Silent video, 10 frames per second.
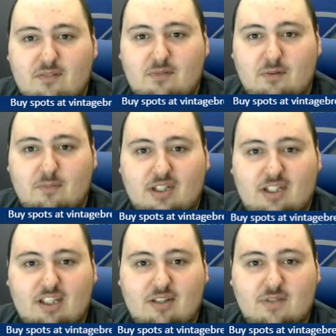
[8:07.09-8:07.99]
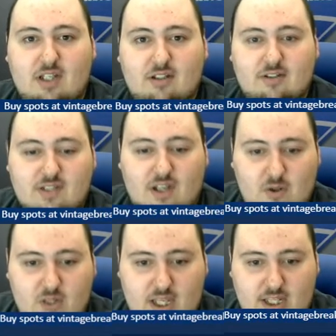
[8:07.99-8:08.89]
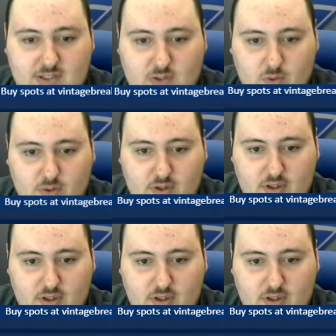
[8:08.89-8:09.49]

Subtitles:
for a big game. Oh, okay, that's cool.